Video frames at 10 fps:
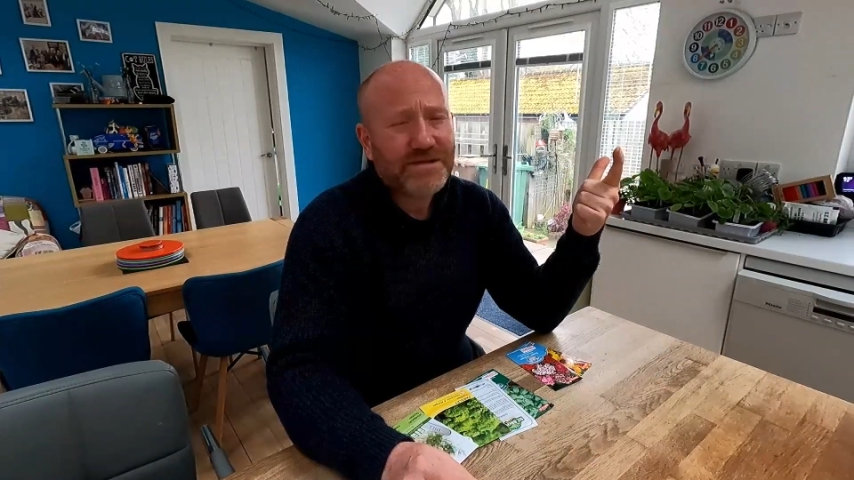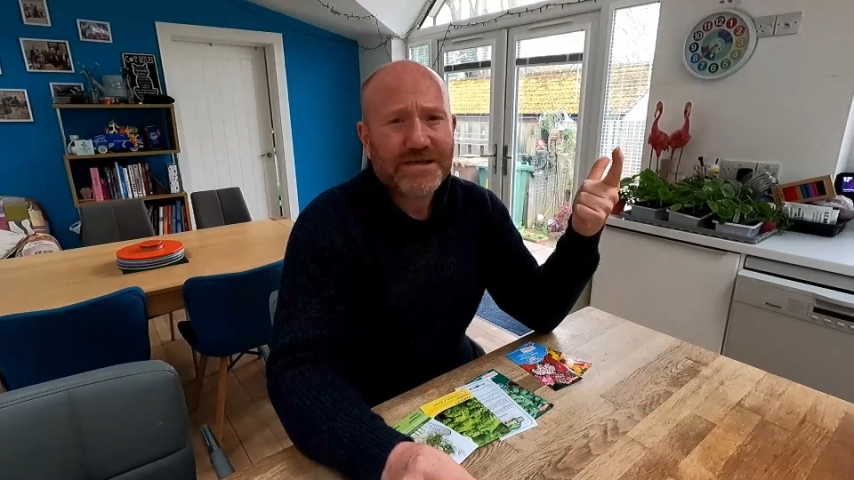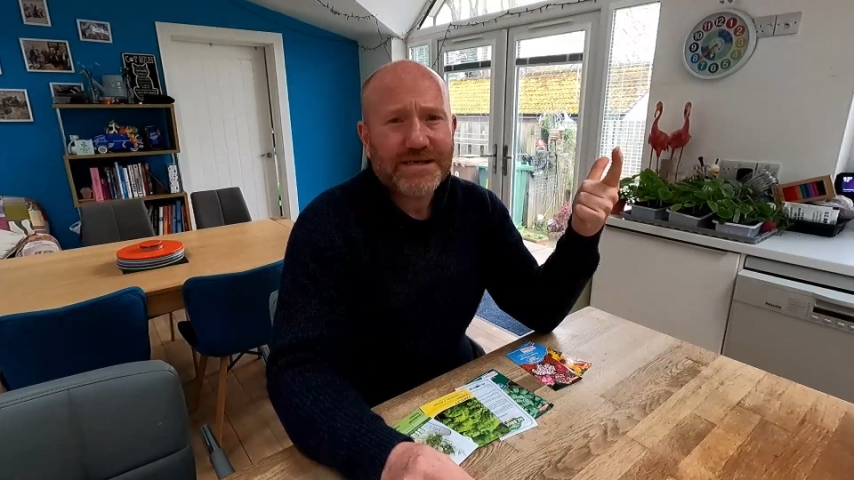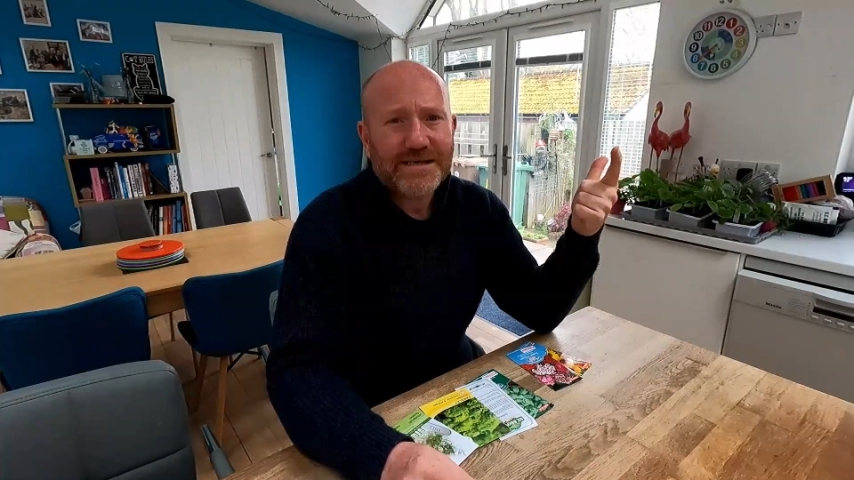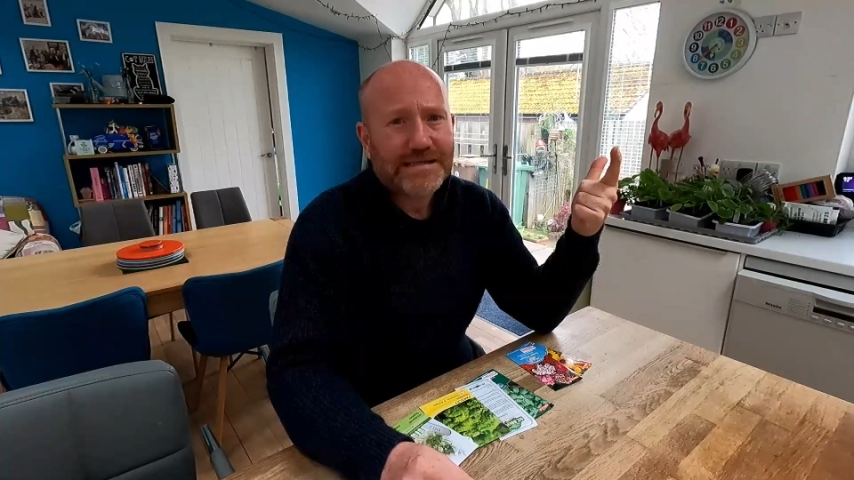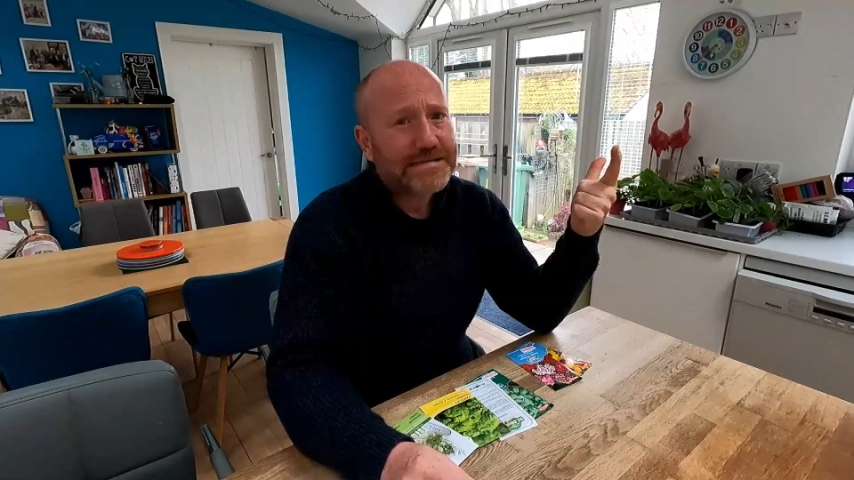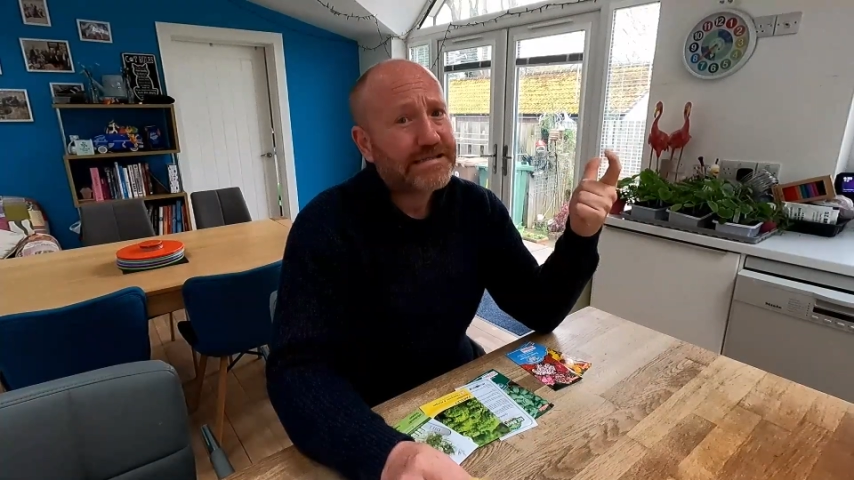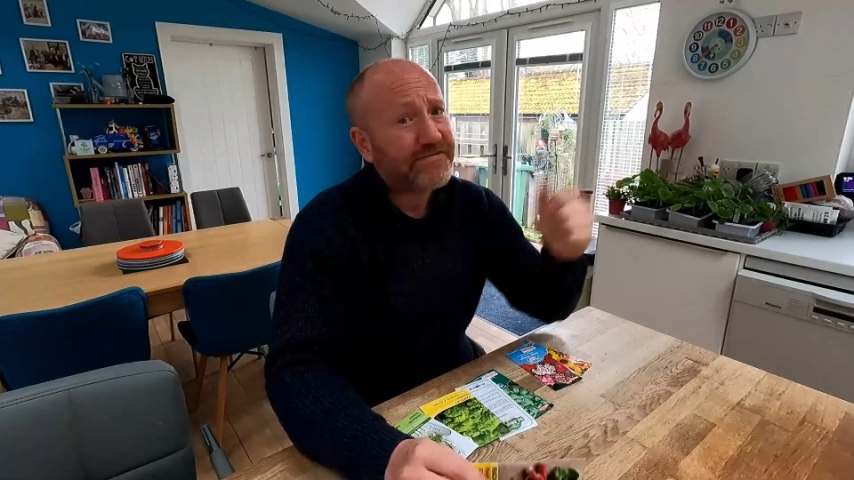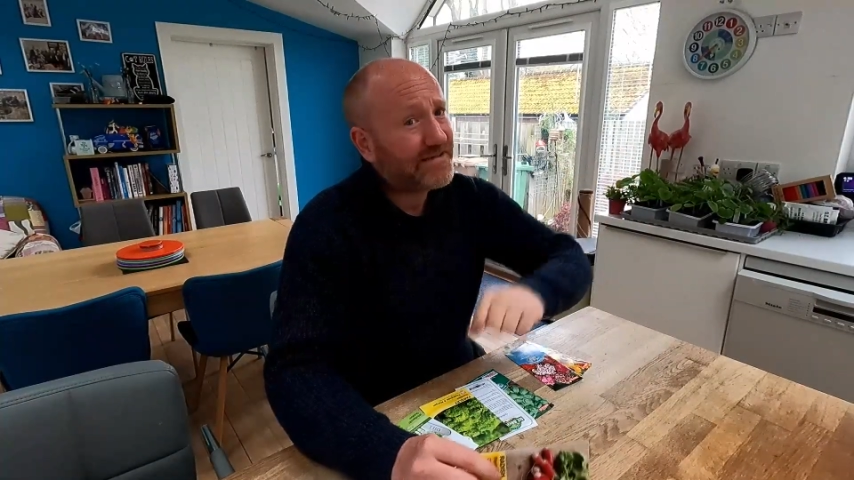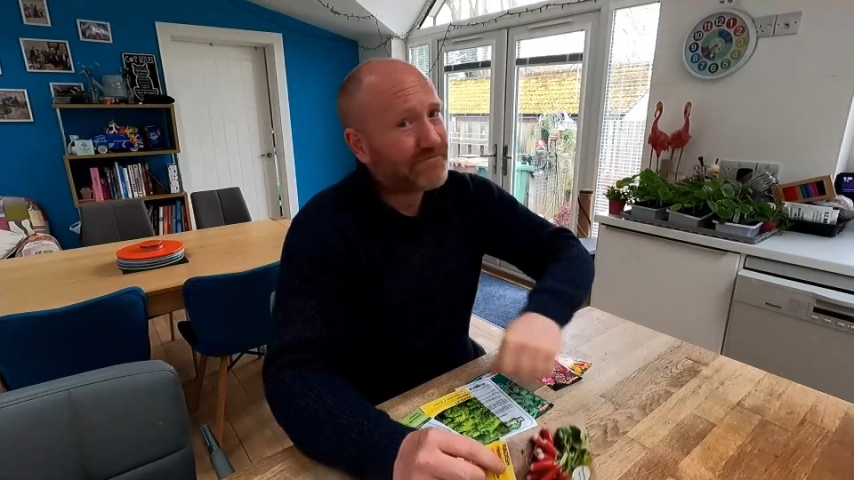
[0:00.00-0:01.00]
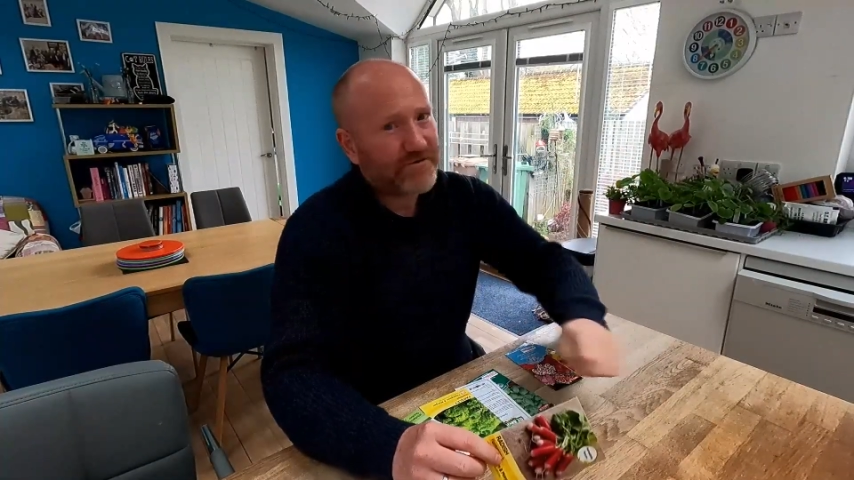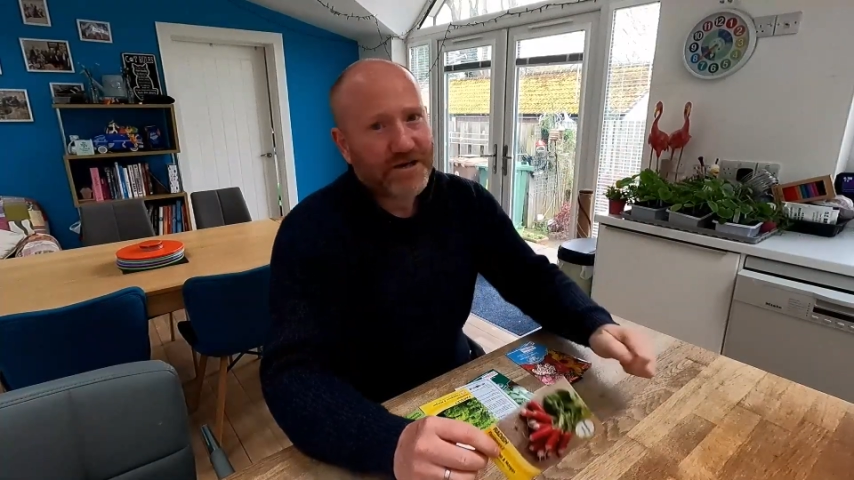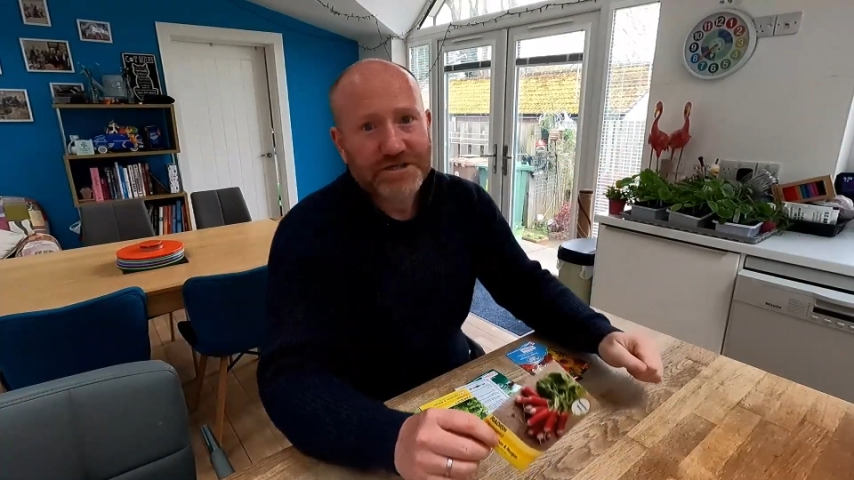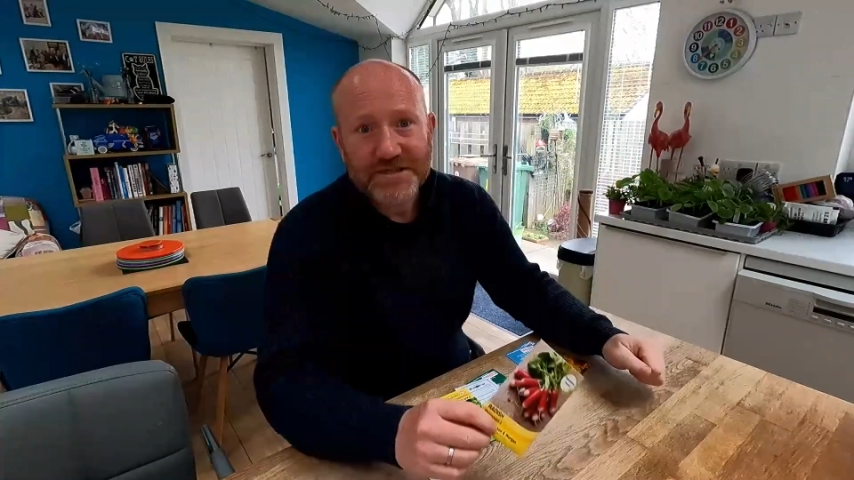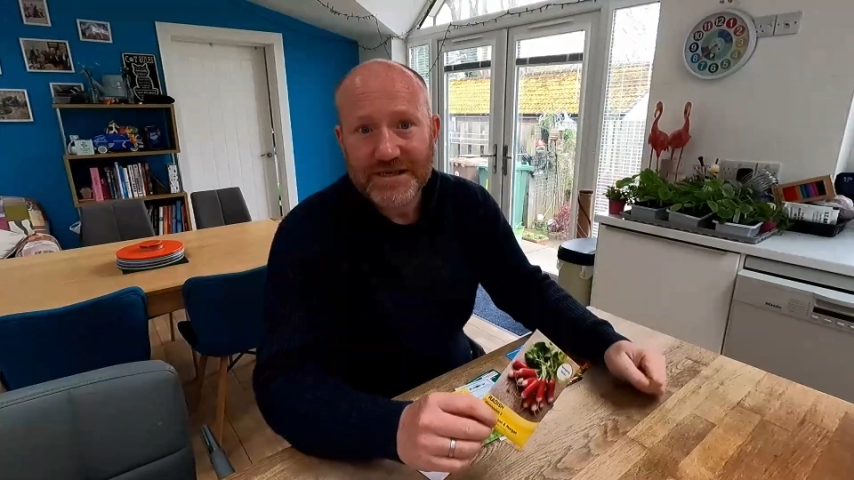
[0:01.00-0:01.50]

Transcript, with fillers: other different type of radish.